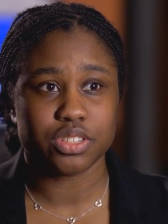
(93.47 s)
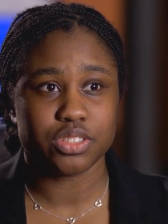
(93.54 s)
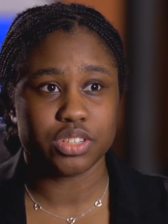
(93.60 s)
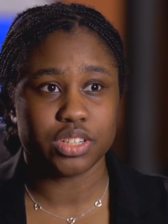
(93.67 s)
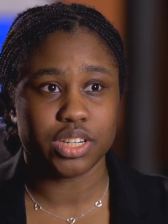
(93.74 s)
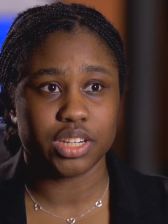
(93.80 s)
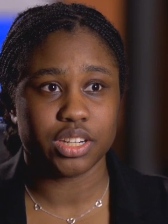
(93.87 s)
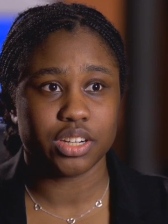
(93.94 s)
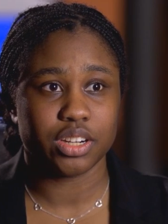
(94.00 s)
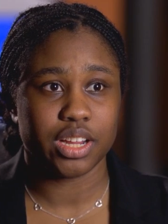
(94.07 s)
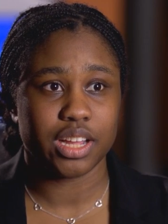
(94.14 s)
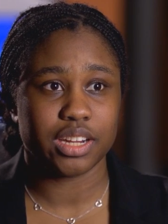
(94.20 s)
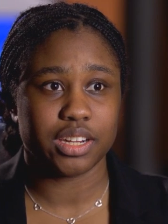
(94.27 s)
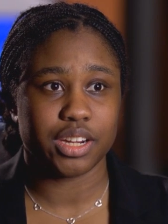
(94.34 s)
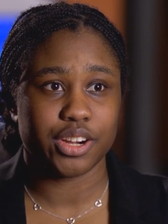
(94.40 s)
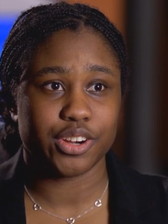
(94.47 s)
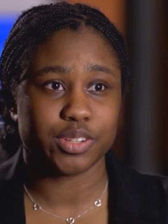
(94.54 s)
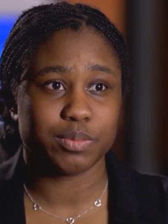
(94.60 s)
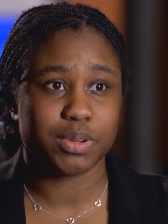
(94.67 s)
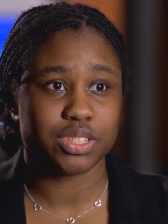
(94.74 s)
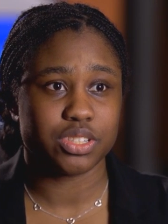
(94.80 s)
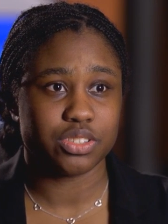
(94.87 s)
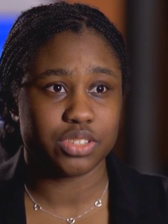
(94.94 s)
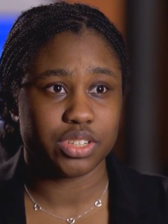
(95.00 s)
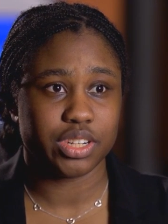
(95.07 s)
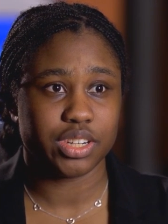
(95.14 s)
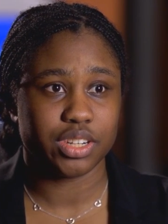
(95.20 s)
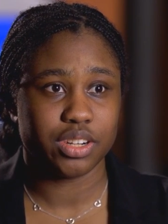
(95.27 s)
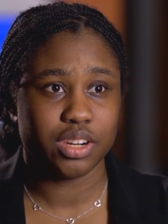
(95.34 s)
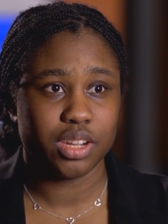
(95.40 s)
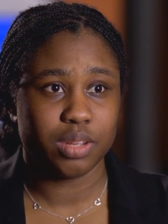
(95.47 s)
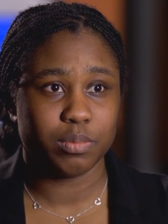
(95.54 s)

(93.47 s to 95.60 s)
engineer and an aerospace engineer